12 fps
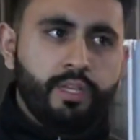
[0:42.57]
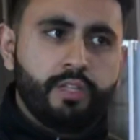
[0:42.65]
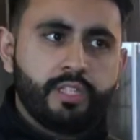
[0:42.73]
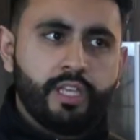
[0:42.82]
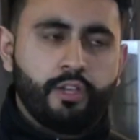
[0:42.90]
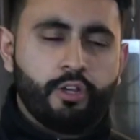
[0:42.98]
we can
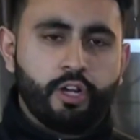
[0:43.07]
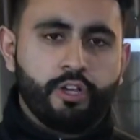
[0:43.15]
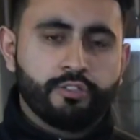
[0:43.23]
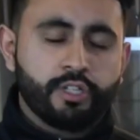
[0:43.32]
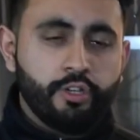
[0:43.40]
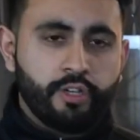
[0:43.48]
take a
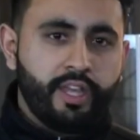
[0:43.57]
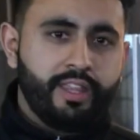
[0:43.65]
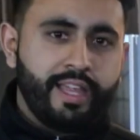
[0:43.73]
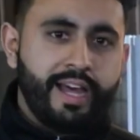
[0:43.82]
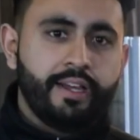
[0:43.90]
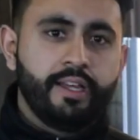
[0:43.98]
closer look at
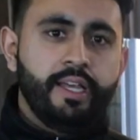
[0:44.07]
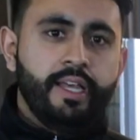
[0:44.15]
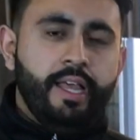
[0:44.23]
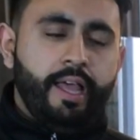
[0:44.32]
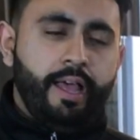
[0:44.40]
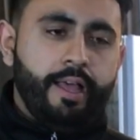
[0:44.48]
that.
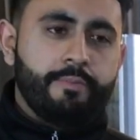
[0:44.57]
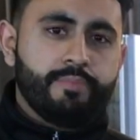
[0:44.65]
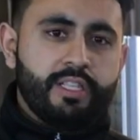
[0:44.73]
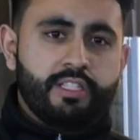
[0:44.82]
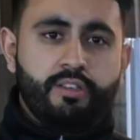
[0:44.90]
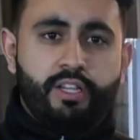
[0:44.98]

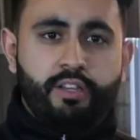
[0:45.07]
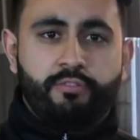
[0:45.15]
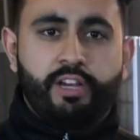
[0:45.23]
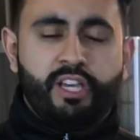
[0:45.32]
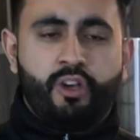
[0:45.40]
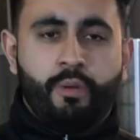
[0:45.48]
It's in a
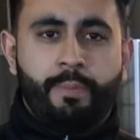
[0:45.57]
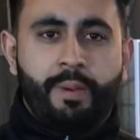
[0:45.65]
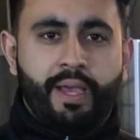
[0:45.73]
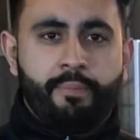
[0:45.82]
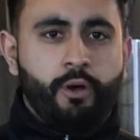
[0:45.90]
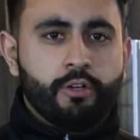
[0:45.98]
really
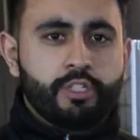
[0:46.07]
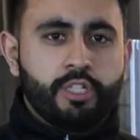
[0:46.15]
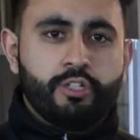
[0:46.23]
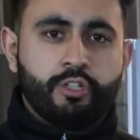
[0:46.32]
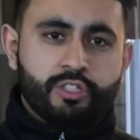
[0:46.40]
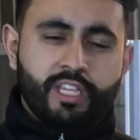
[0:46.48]
compact box, so
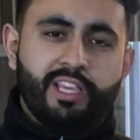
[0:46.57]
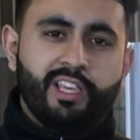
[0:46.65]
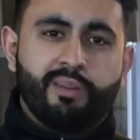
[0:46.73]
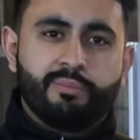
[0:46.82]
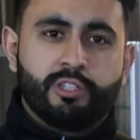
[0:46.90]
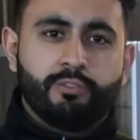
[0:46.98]
you're not taking
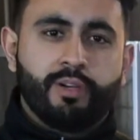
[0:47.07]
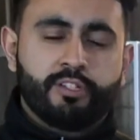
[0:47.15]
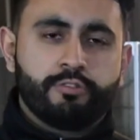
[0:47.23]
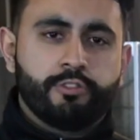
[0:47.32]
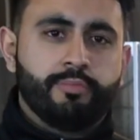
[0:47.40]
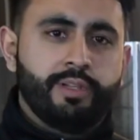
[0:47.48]
up too
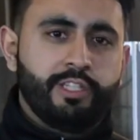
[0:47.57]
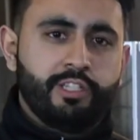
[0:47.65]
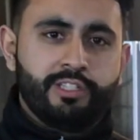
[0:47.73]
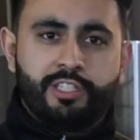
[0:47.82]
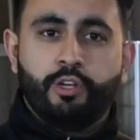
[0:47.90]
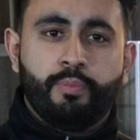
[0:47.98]
much room, and you
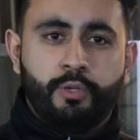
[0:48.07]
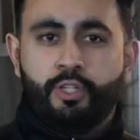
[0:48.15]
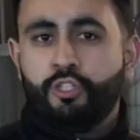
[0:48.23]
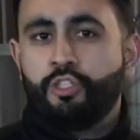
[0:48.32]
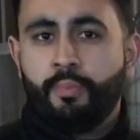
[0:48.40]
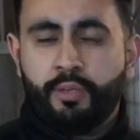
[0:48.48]
can still put
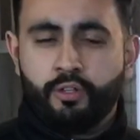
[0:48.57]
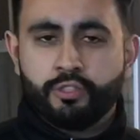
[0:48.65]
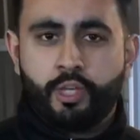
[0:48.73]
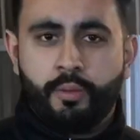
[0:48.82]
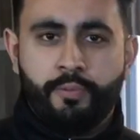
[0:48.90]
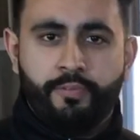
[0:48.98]
your shopping on
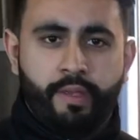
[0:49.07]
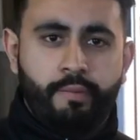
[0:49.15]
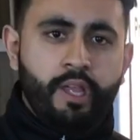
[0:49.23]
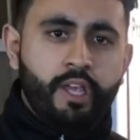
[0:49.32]
top of it.